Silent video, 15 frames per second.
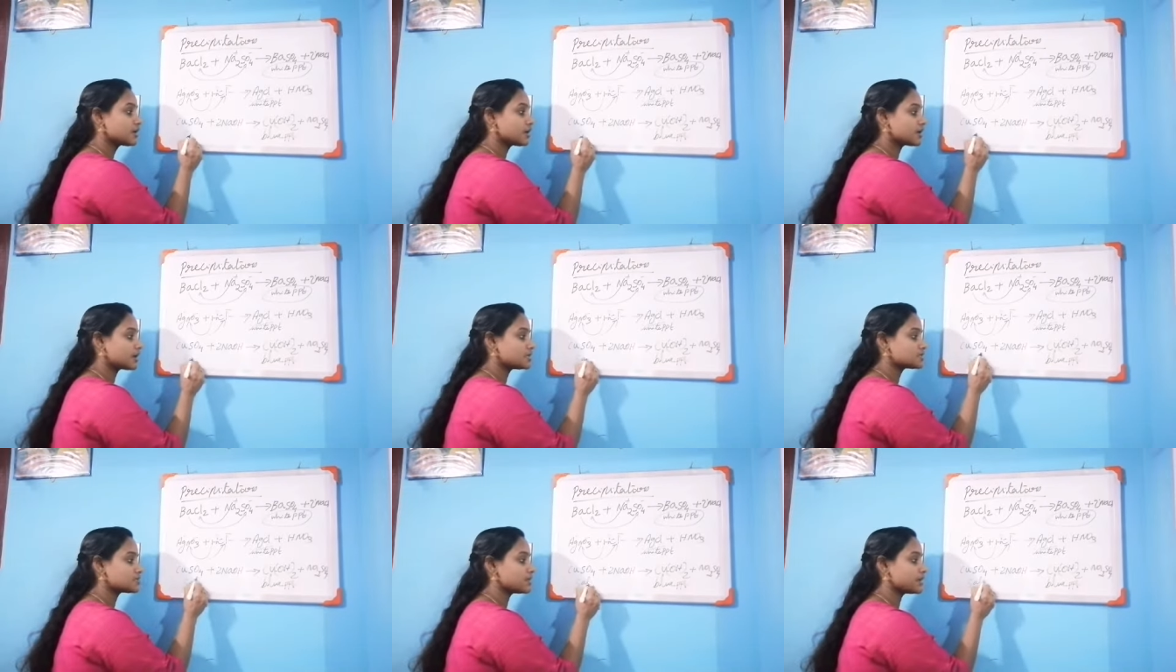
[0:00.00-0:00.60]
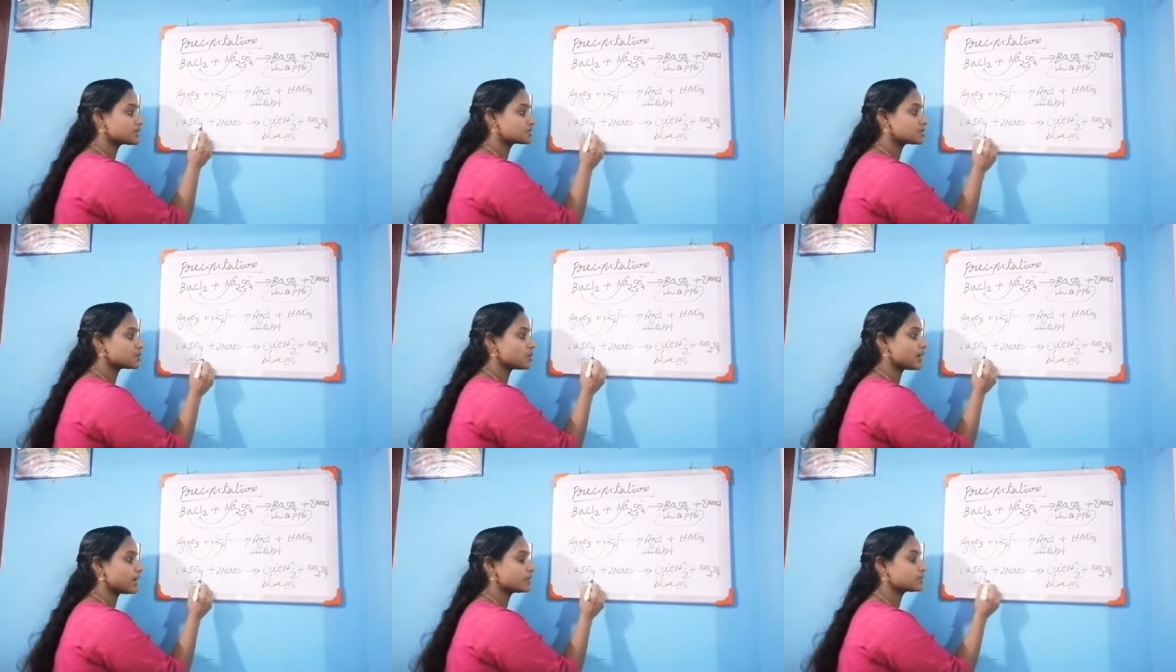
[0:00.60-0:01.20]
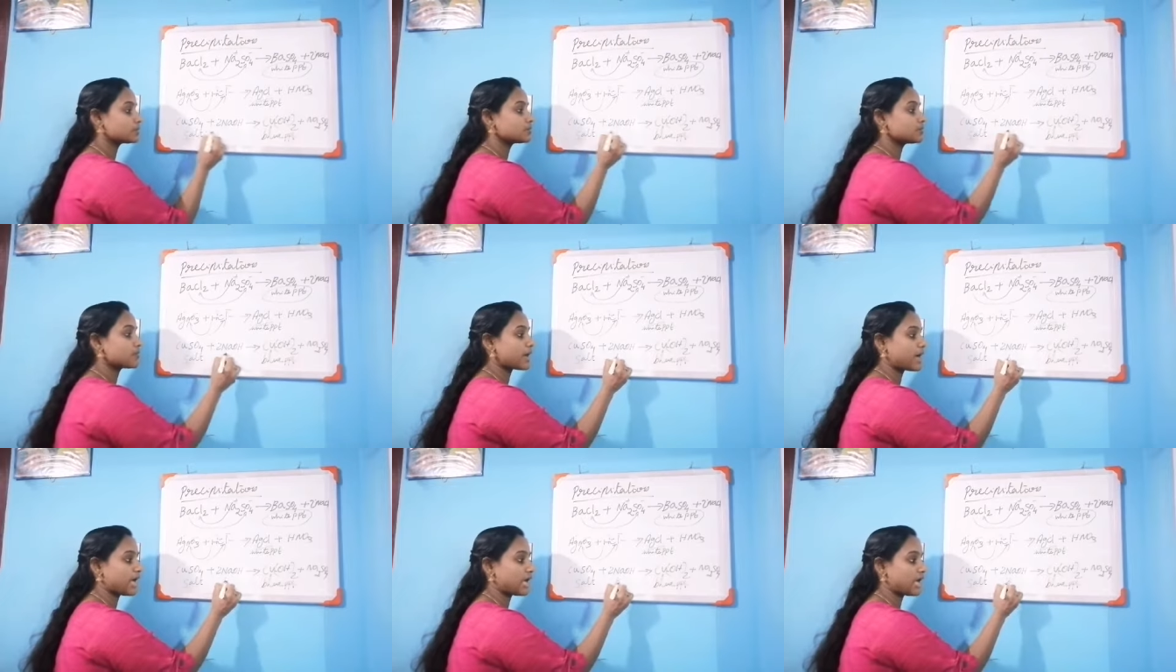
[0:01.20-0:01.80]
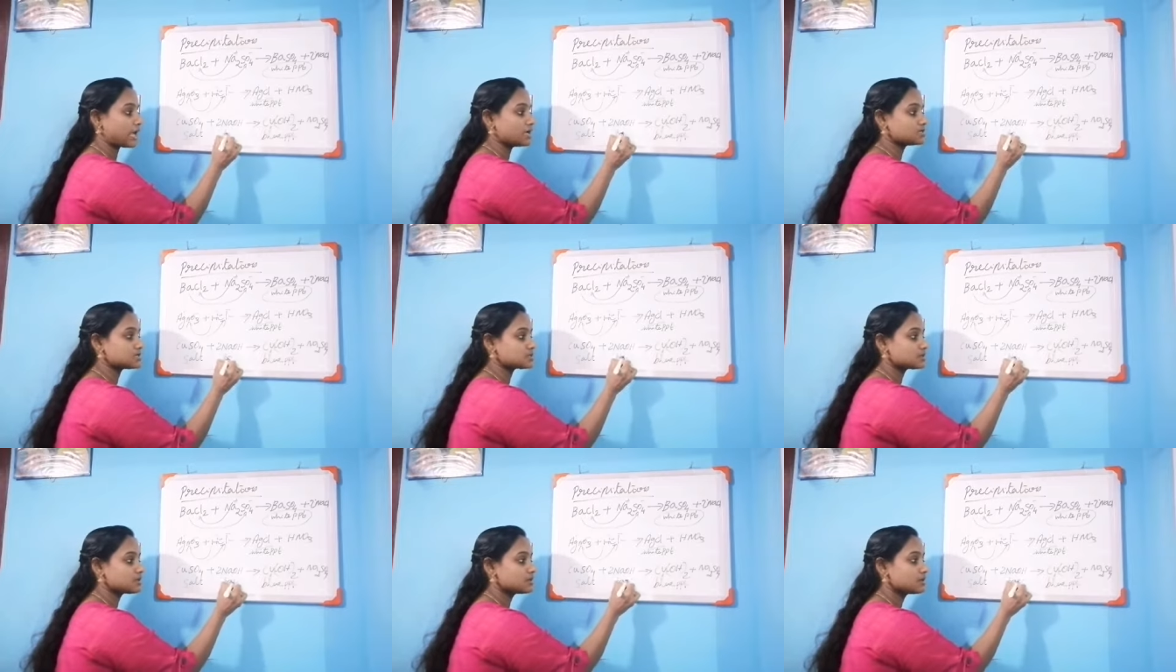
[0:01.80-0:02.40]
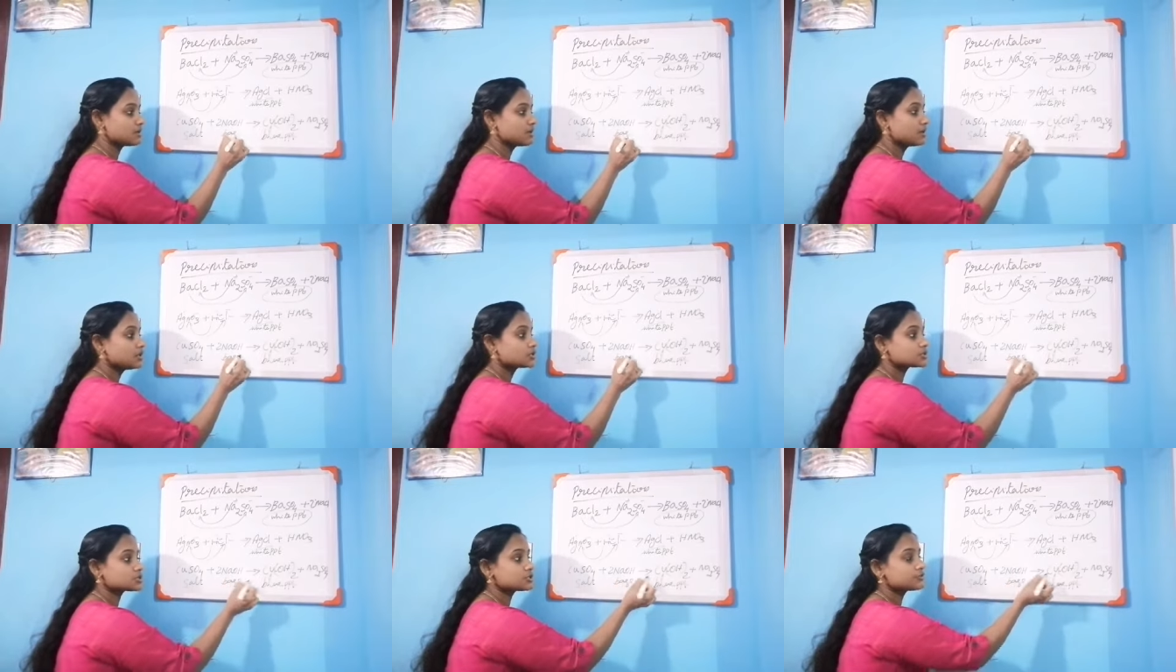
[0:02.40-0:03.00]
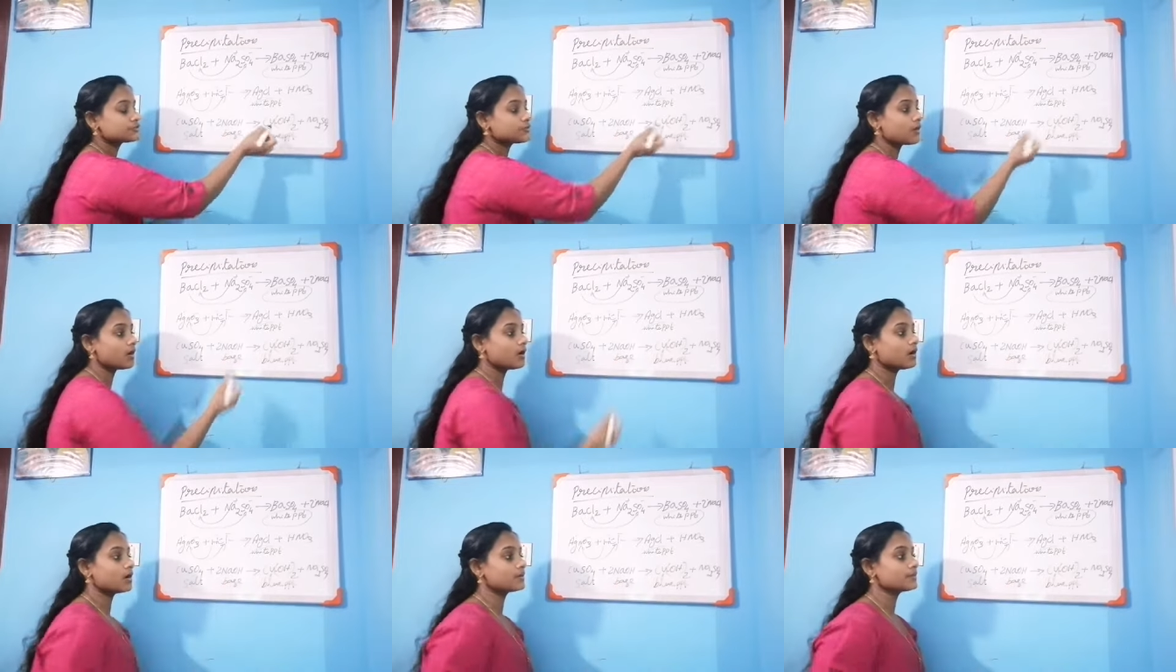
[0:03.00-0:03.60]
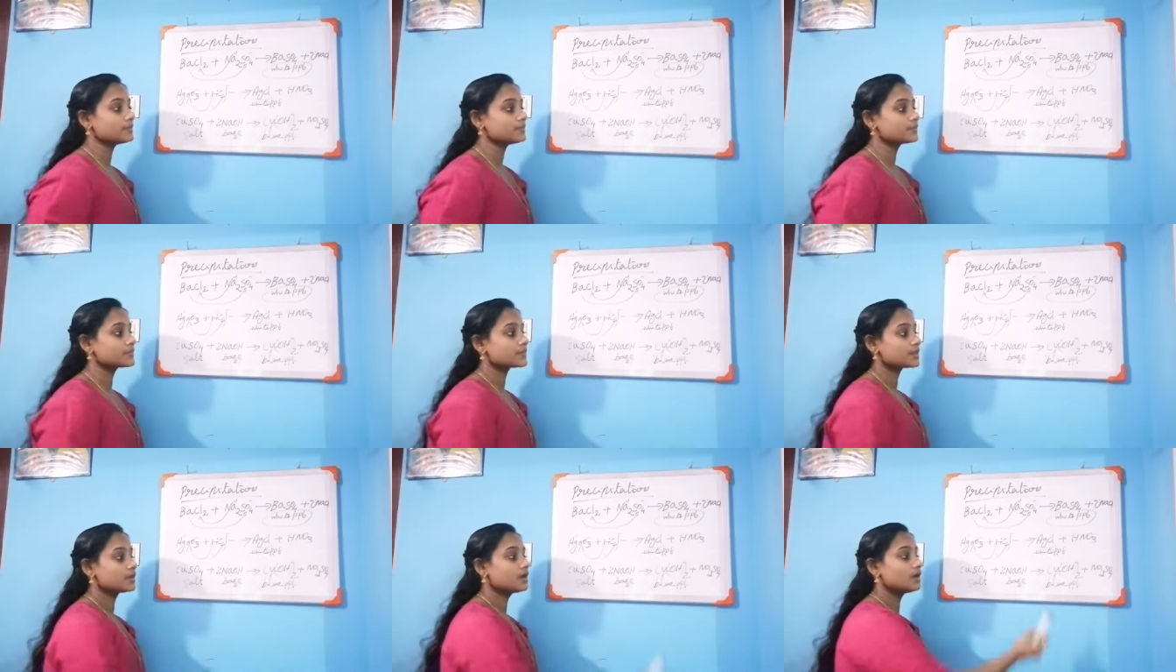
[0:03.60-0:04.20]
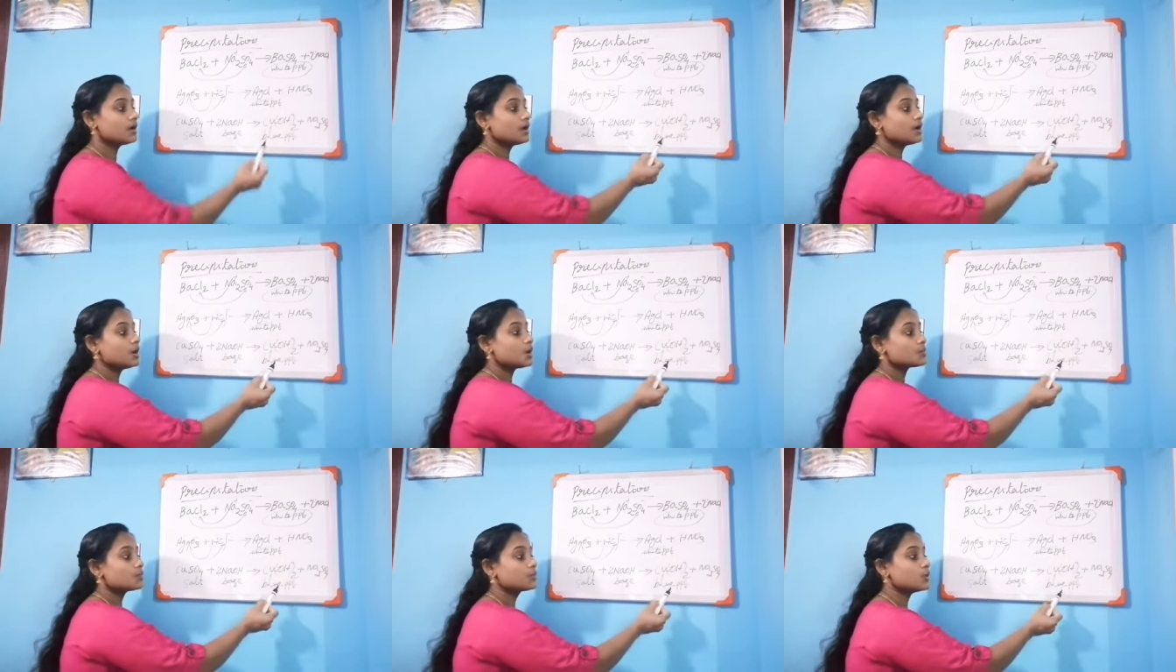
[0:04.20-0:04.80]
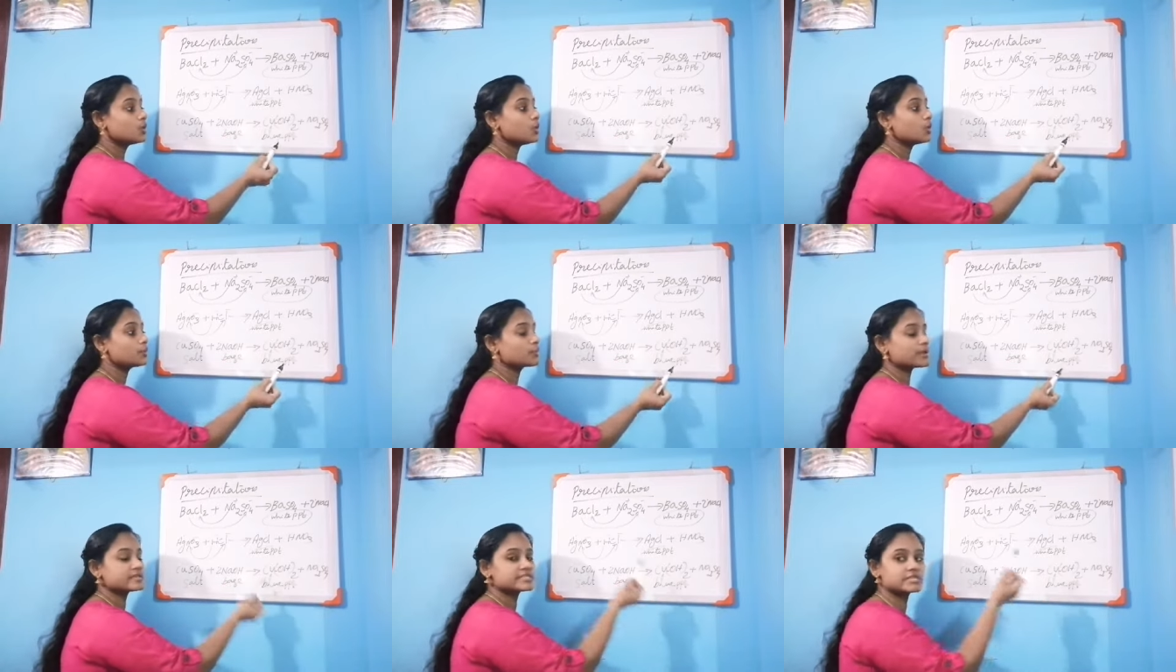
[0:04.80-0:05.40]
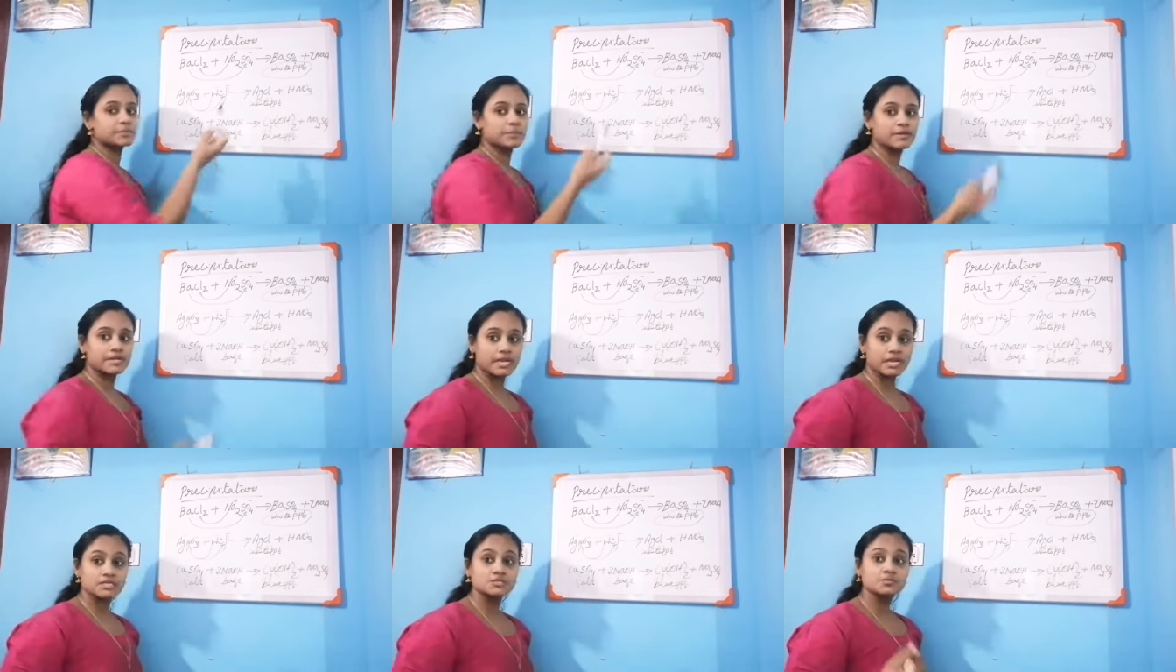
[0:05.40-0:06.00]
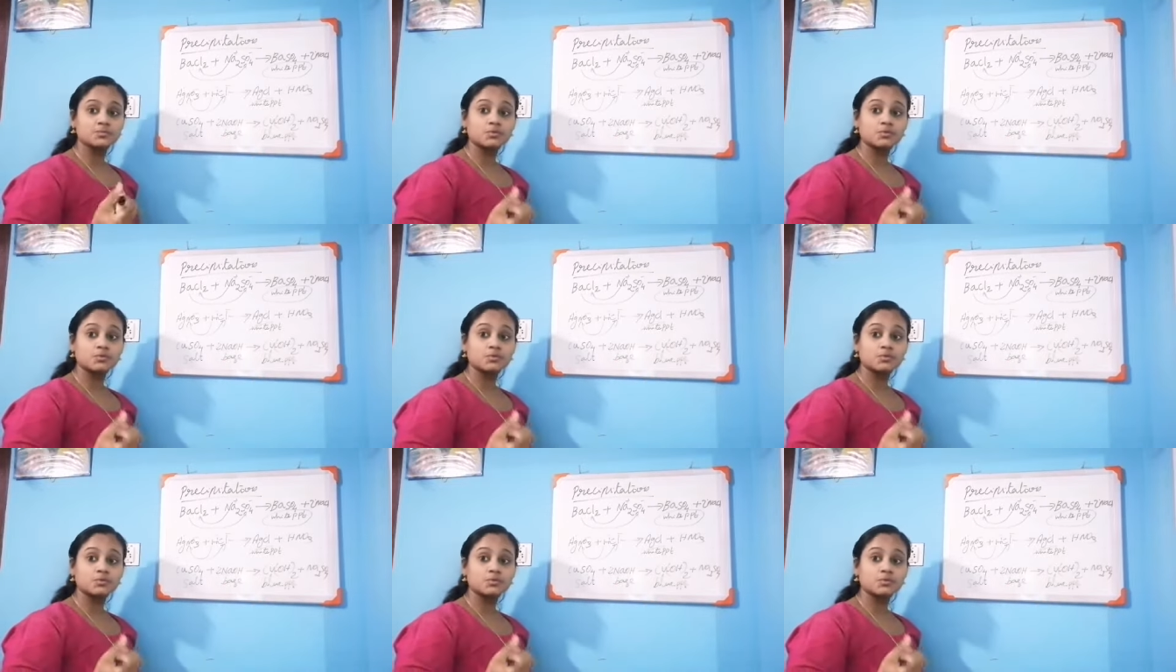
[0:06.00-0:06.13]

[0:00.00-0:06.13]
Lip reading: It is mixed with base to form blue precipitate.